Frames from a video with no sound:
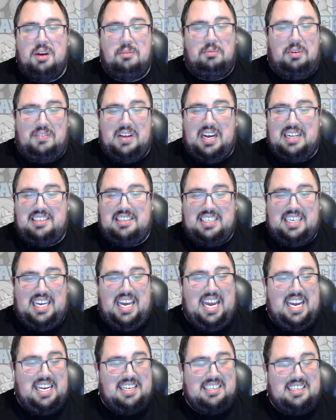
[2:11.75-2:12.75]
But if that's the
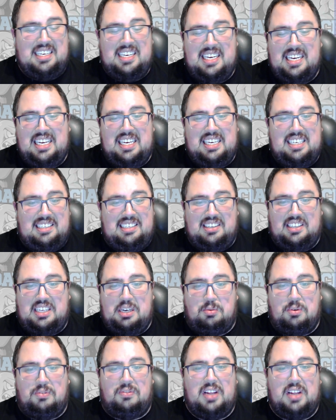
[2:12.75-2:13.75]
case, still
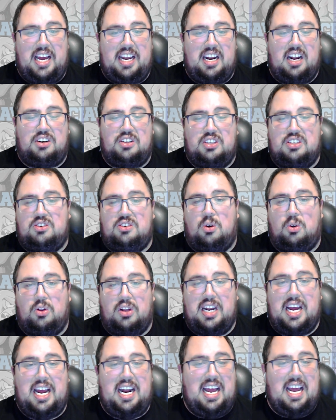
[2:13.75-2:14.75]
think we're flying under this
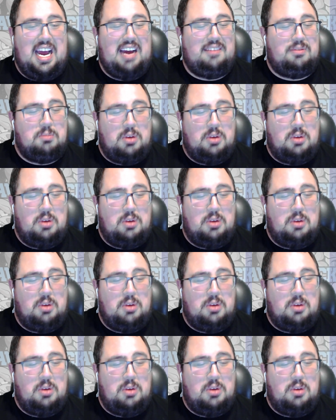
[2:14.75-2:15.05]
total of 9.5.